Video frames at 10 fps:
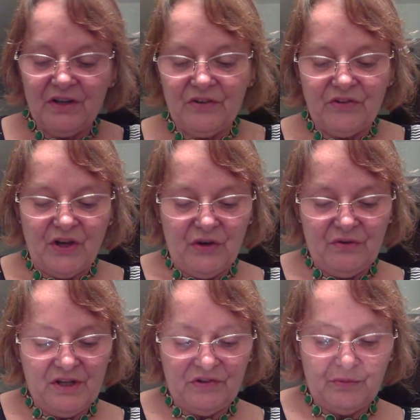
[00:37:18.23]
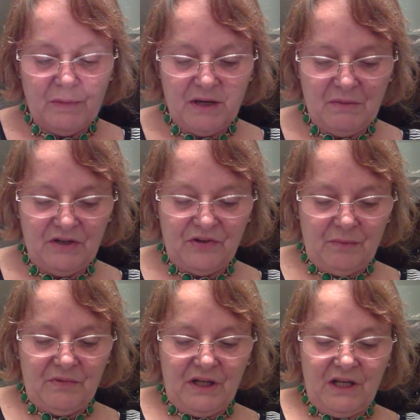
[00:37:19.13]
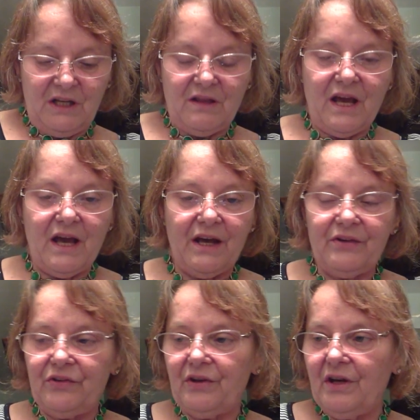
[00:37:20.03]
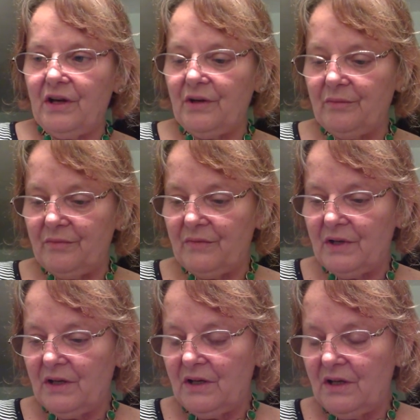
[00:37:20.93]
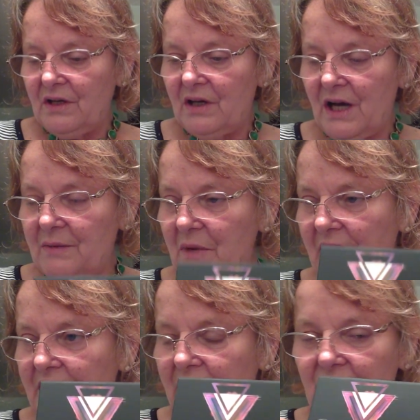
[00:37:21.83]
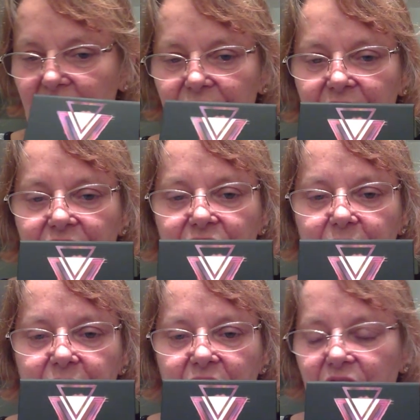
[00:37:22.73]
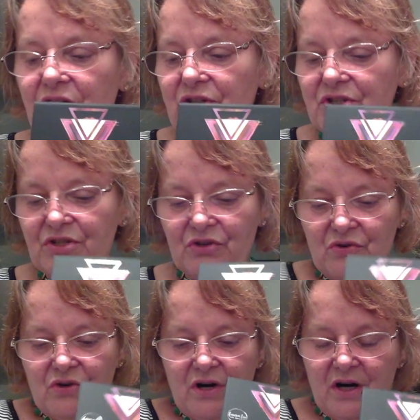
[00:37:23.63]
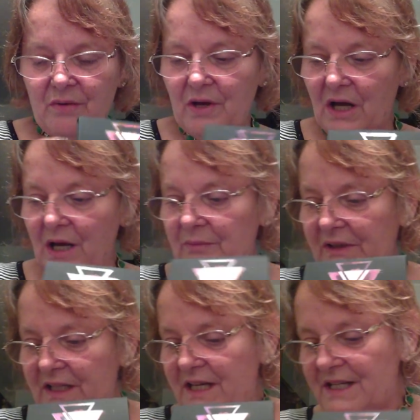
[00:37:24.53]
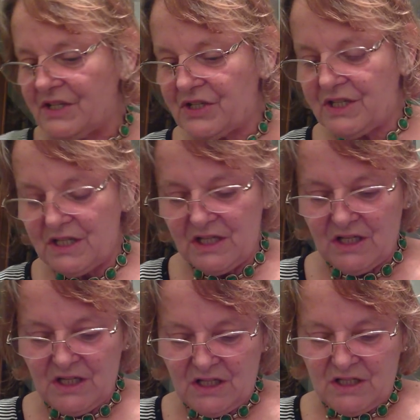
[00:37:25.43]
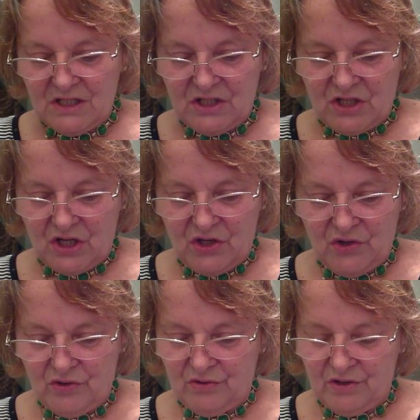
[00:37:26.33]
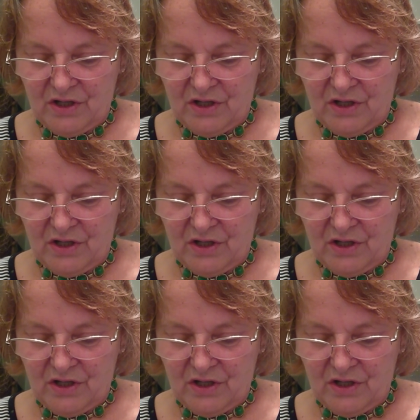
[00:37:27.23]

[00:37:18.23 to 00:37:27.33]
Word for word: So this may be something that um, I might include in the purse or um, list. So